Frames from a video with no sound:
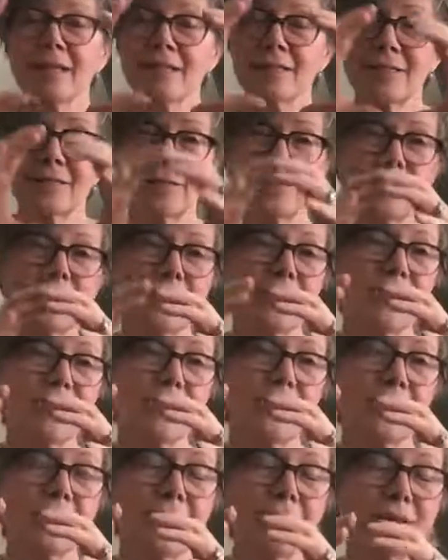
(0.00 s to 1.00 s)

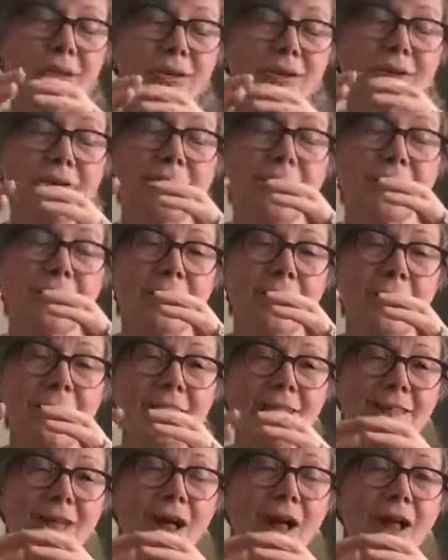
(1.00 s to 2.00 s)
Circle
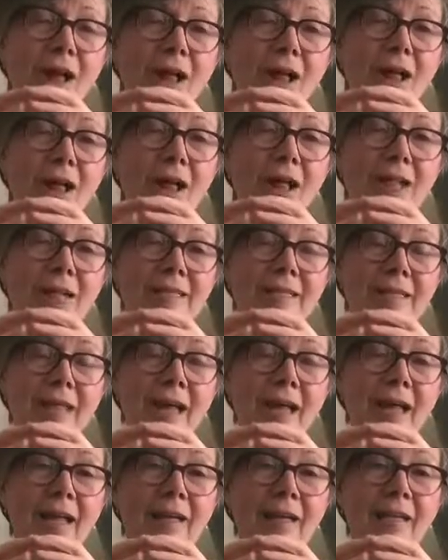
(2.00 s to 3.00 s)
is all
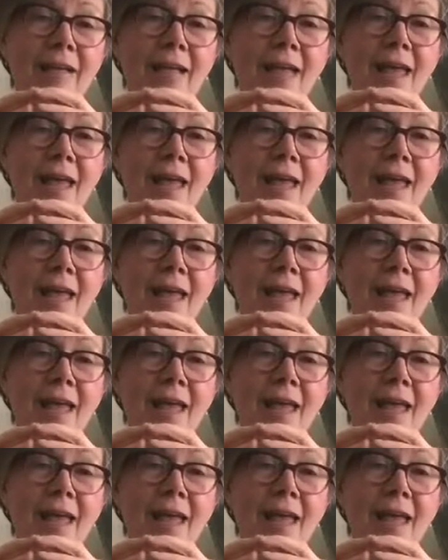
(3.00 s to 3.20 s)
done.